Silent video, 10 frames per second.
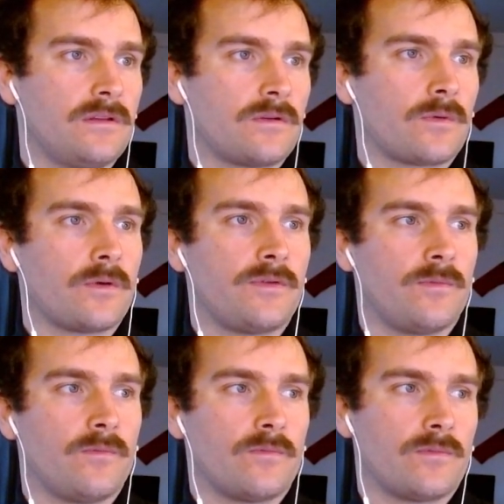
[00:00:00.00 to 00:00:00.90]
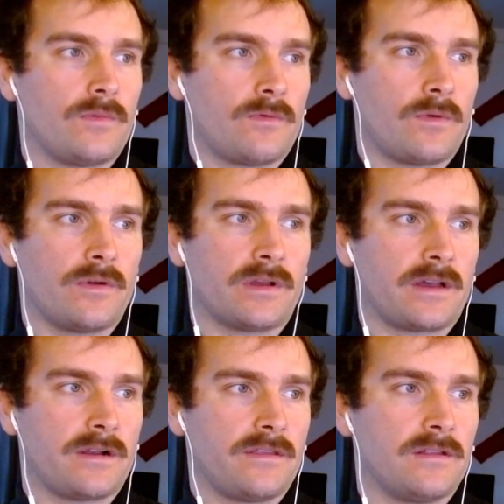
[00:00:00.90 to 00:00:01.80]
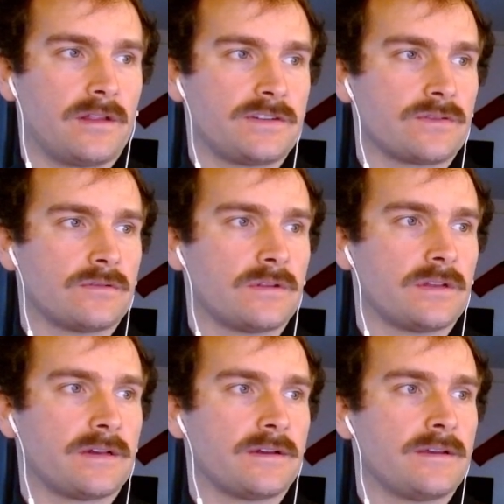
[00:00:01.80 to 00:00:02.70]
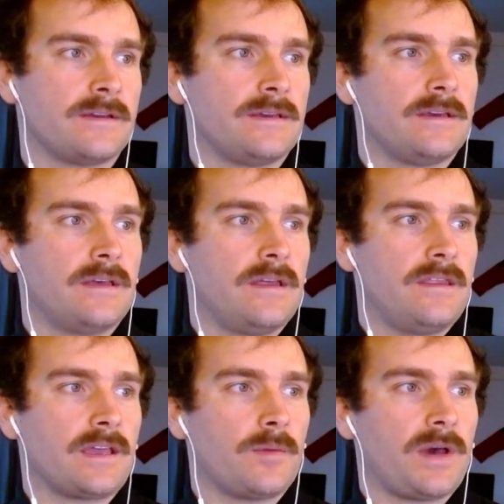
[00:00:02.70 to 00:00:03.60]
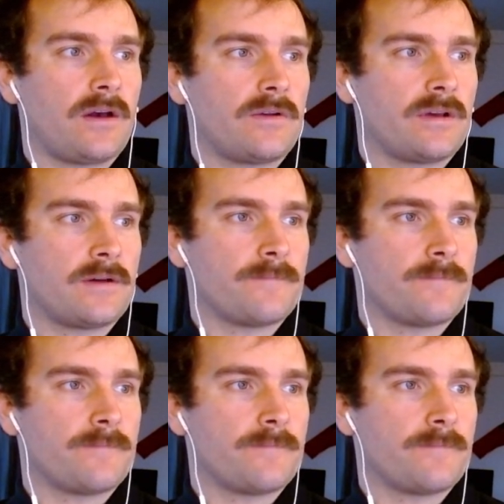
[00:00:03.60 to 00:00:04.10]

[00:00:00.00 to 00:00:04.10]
wrote a kind of theological thing about